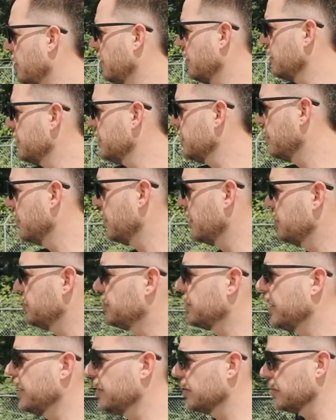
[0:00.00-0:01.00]
on the
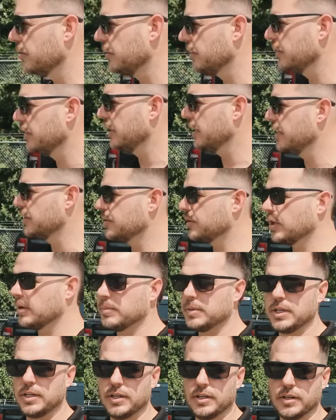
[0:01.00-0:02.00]
trailer is going
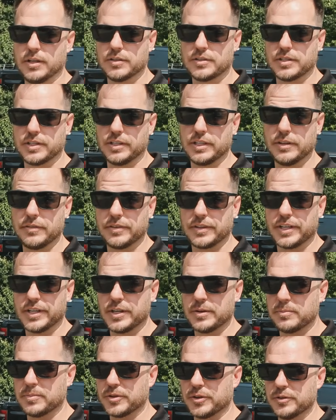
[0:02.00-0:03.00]
to be a
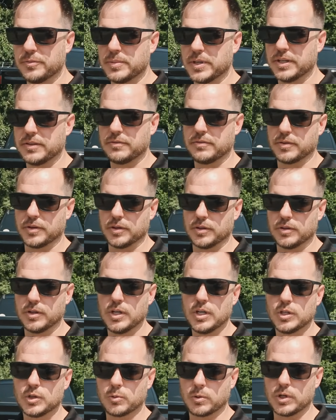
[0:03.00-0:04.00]
significant improvement for
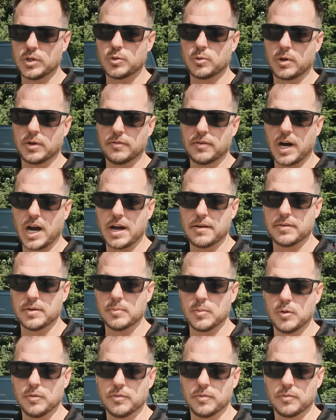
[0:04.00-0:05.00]
2025
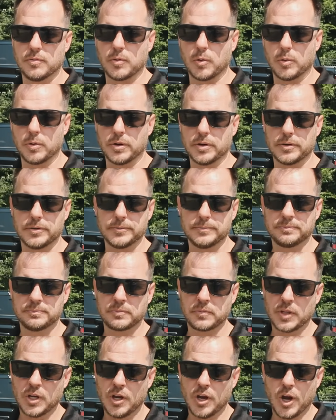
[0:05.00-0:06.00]
and moving forward.
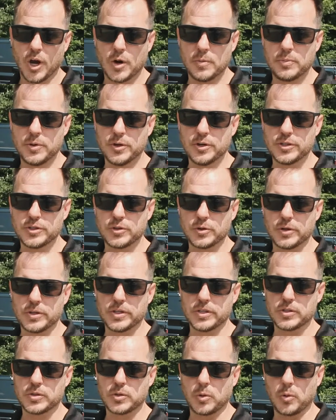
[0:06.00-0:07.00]
Hope you
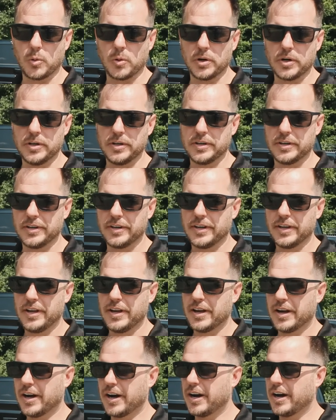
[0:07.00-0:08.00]
enjoyed the tour.
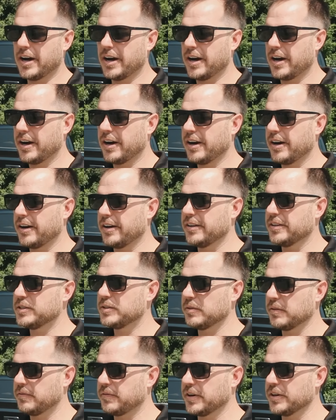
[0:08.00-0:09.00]
This
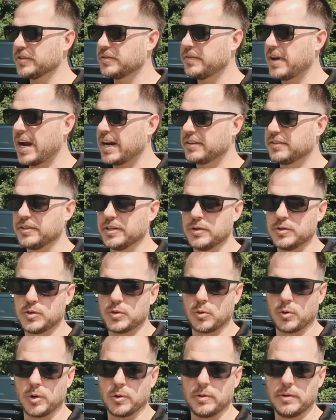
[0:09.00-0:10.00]
is the first factory
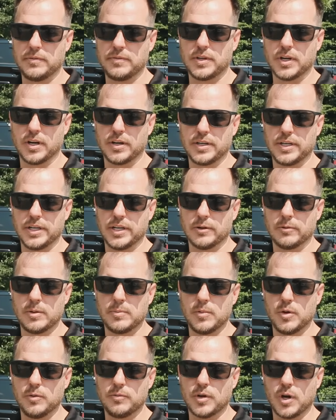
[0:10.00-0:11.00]
tour we've done here.
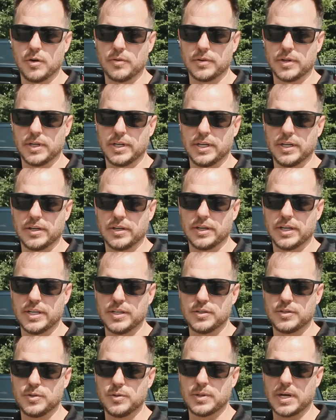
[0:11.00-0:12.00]
We moved over here
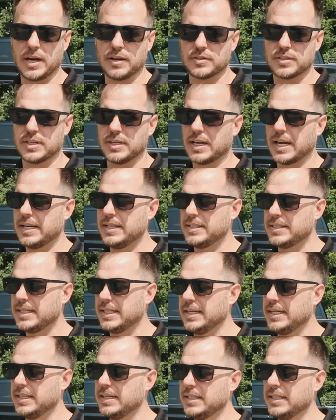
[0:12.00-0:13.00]
in
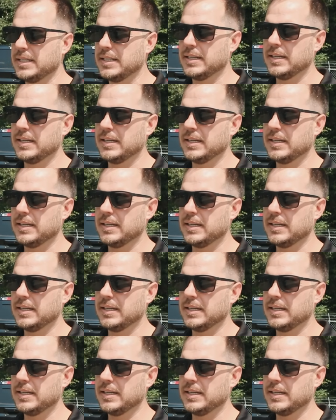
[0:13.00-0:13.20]
2019.